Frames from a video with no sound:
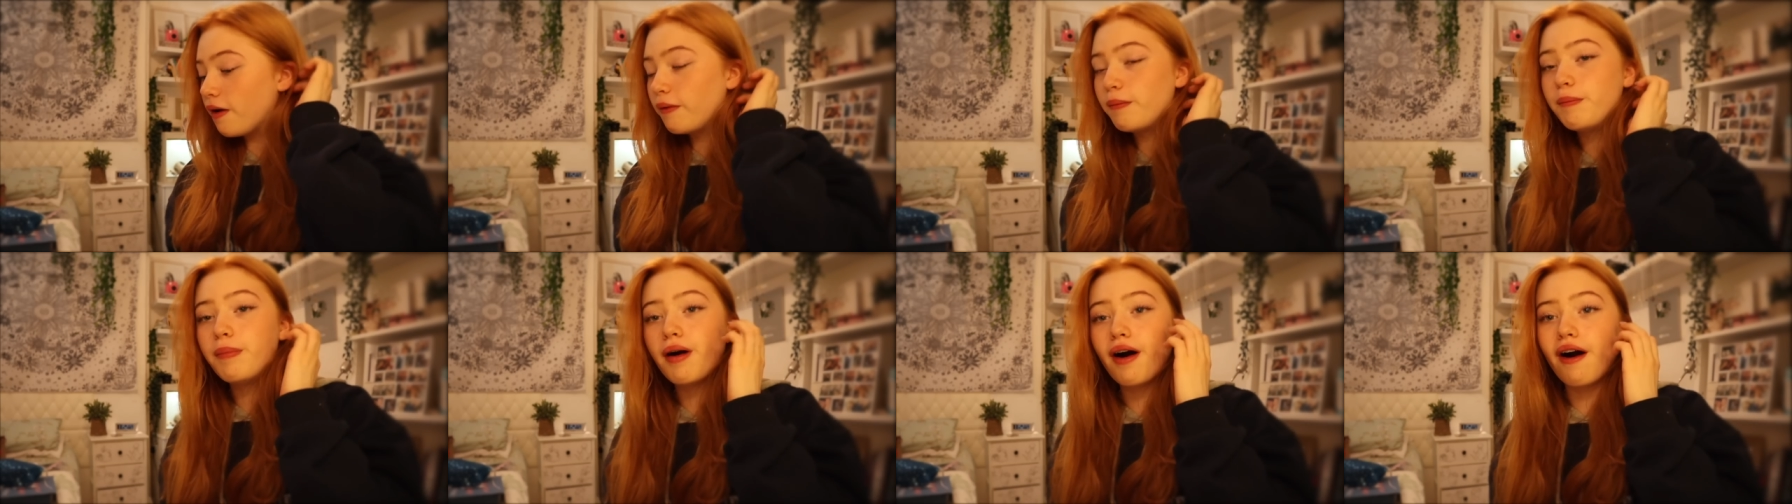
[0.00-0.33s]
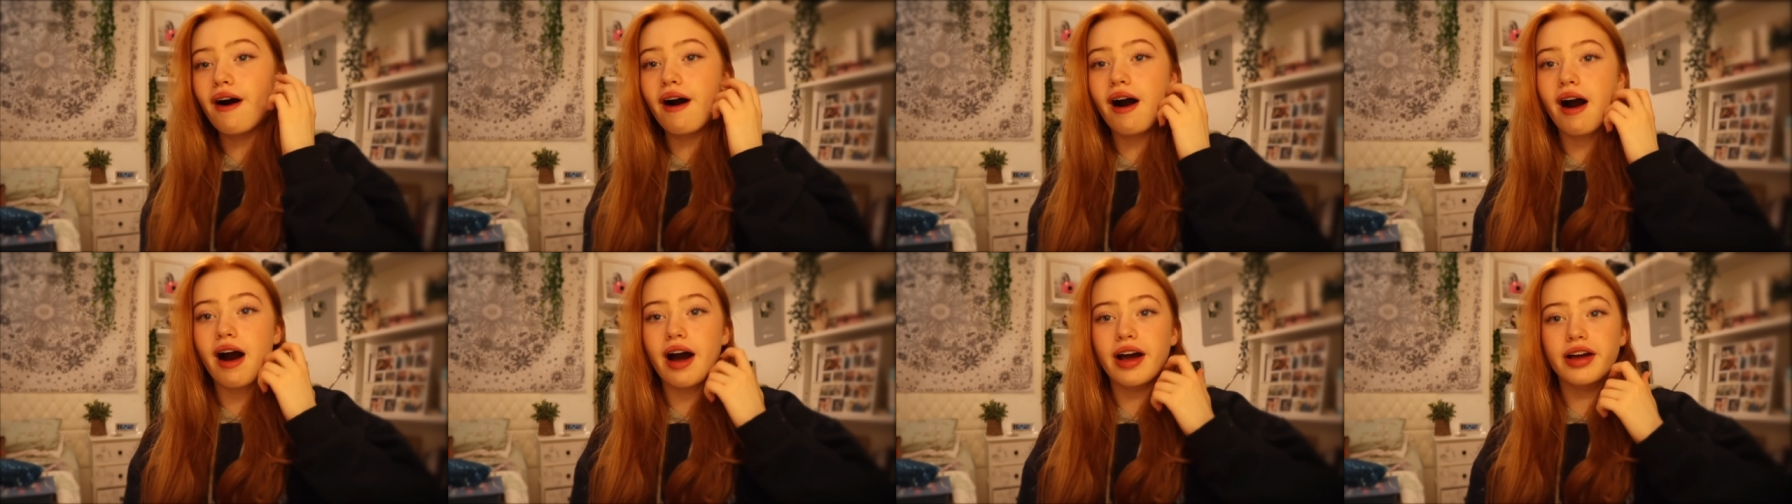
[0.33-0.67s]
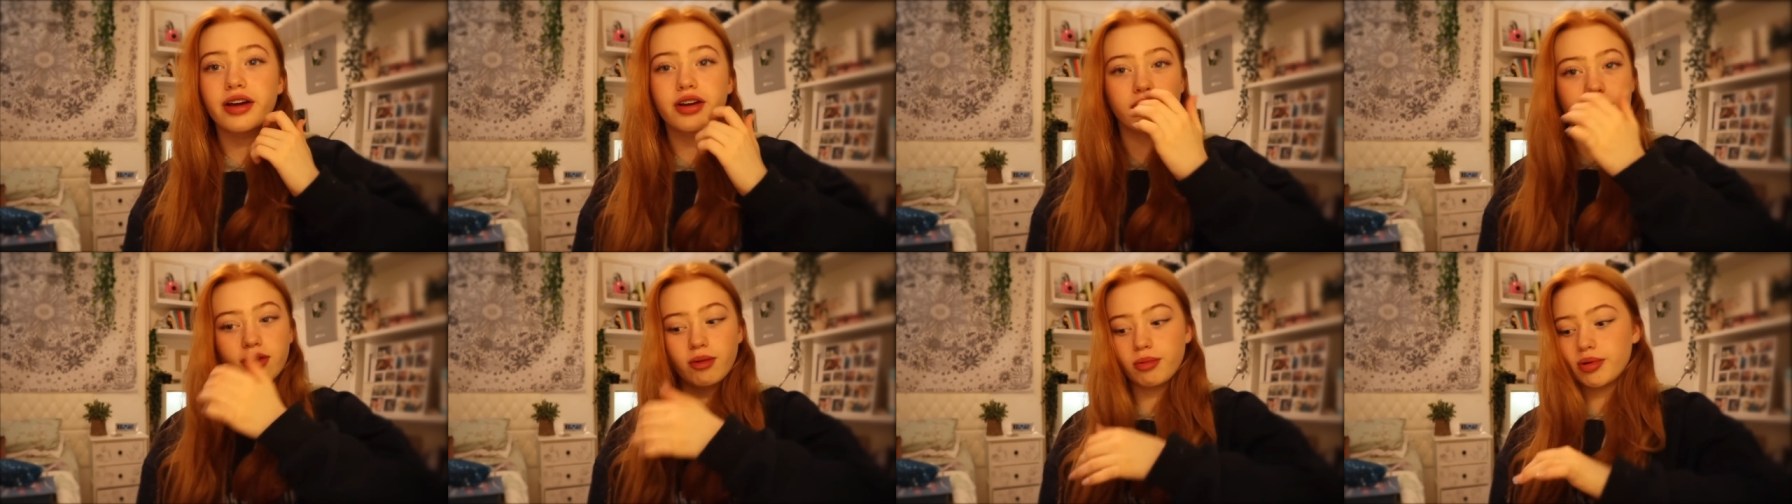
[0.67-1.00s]
but I
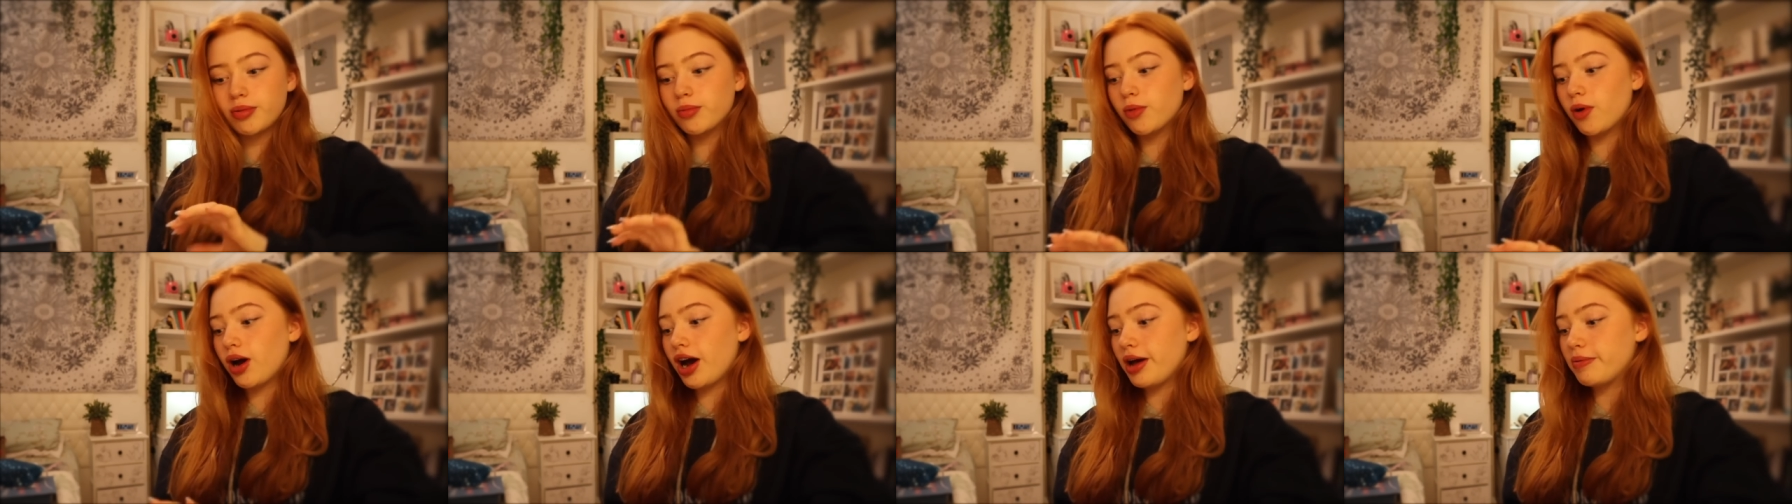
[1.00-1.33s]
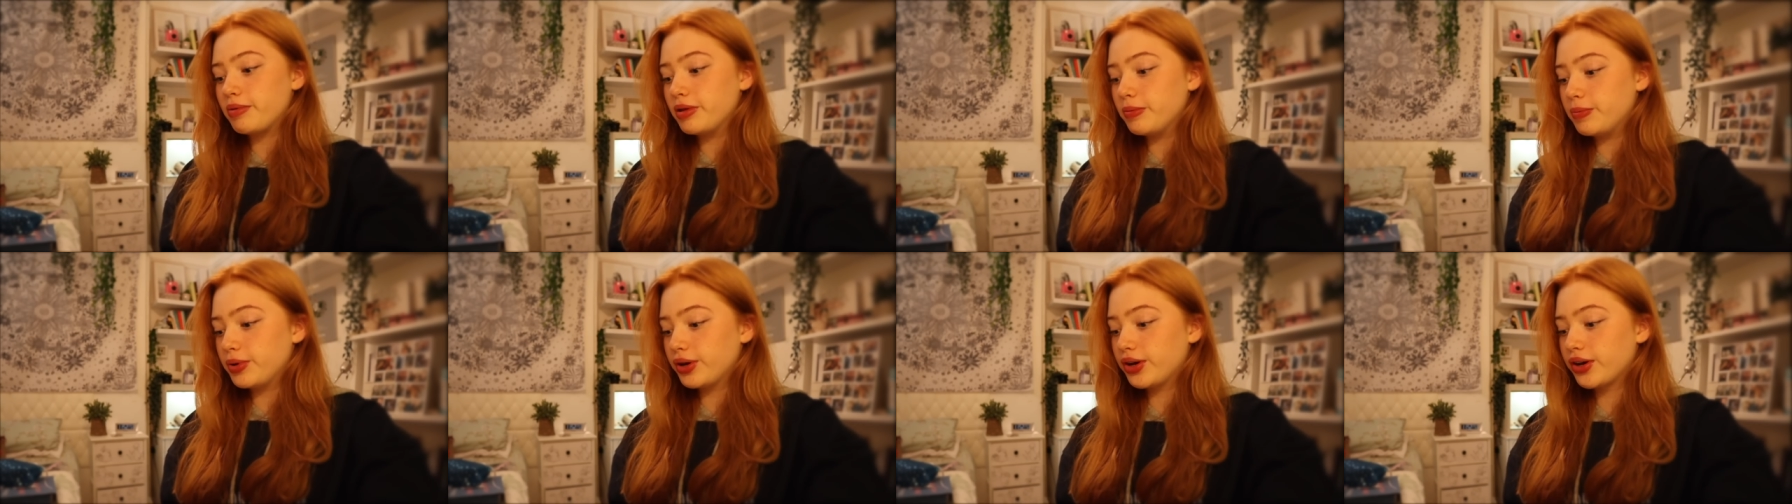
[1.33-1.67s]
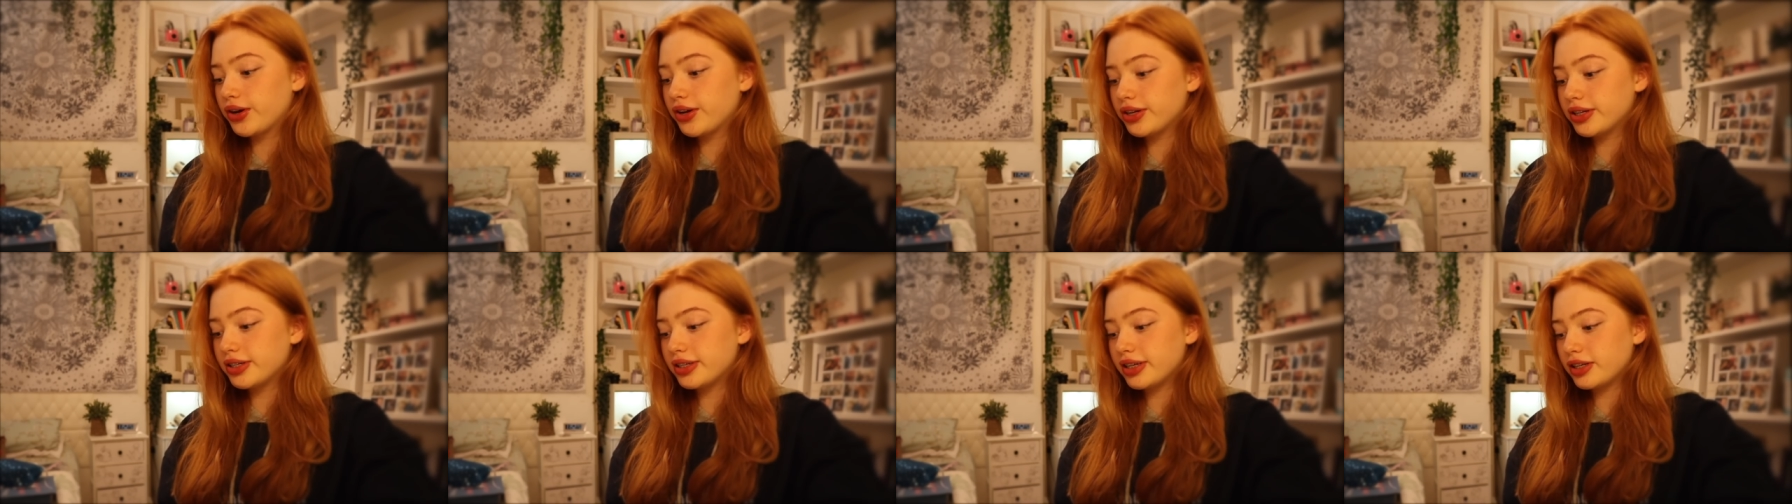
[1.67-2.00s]
could not be more happy
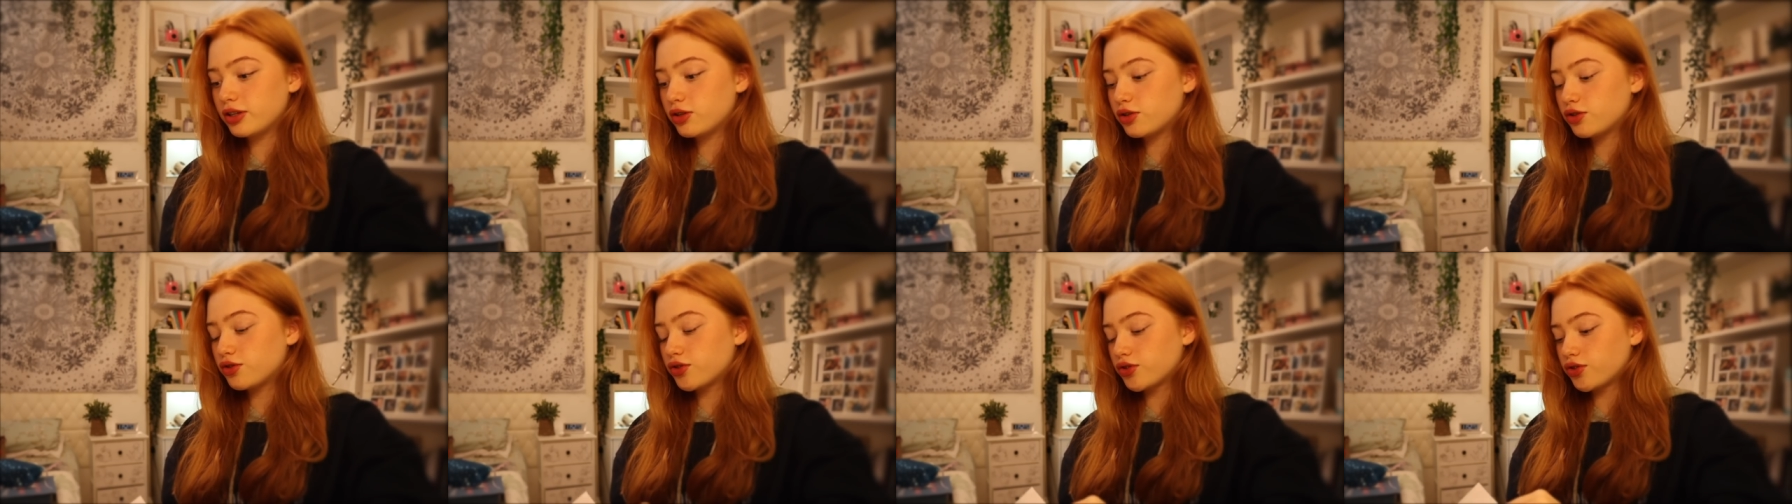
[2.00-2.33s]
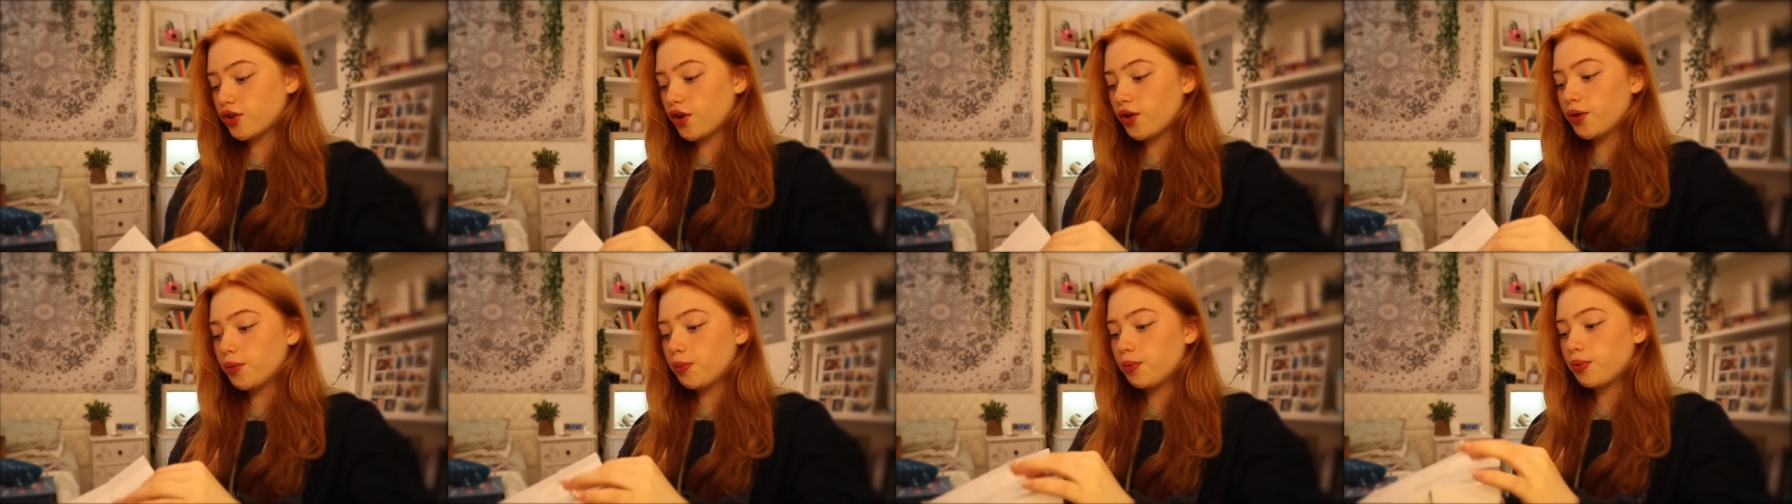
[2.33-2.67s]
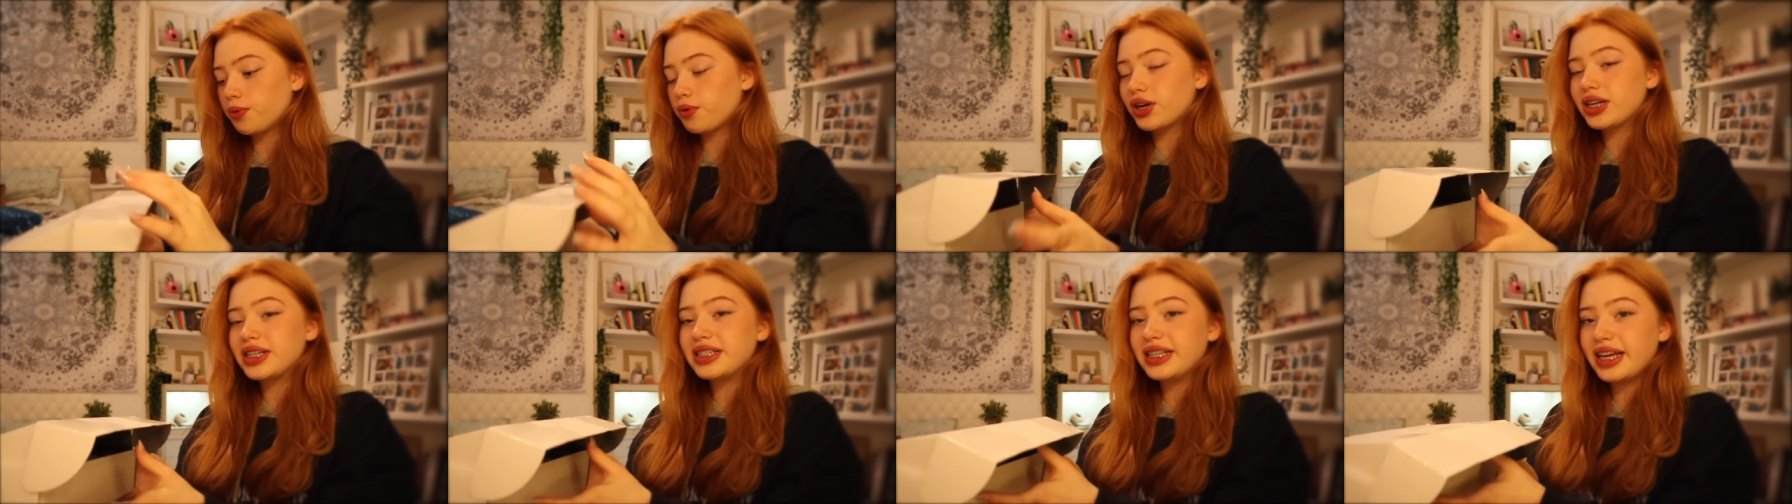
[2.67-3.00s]
because it's so
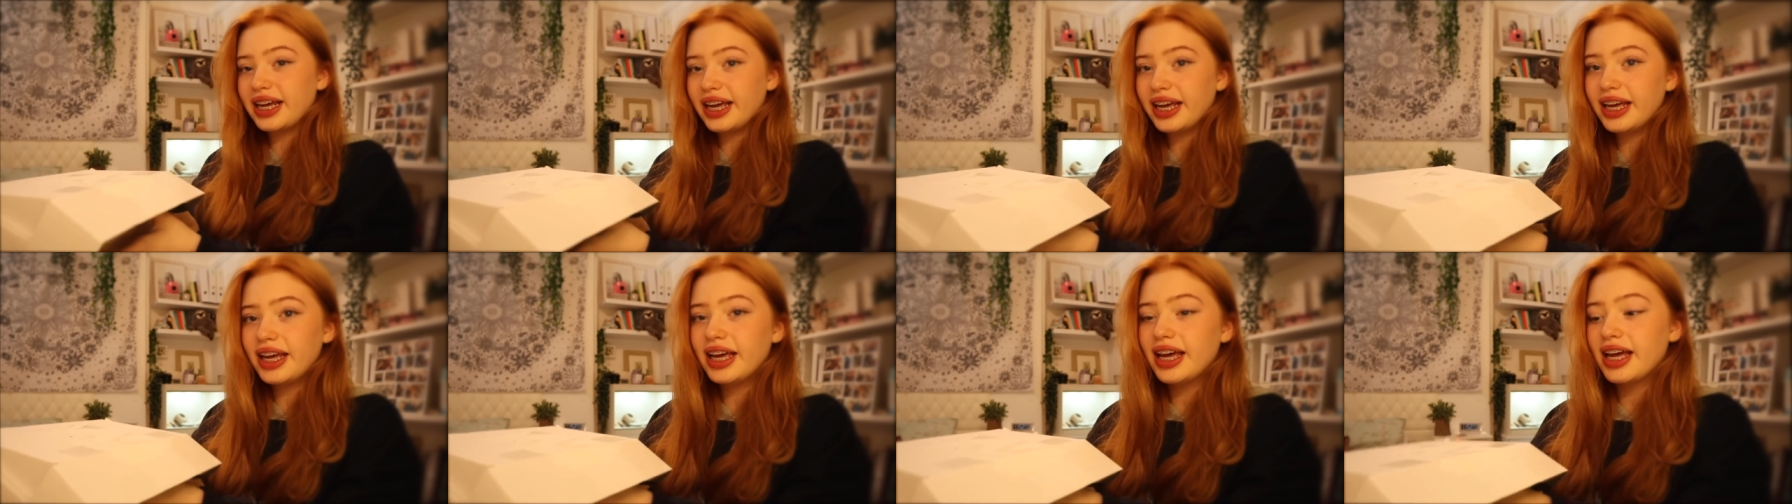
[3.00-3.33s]
pretty.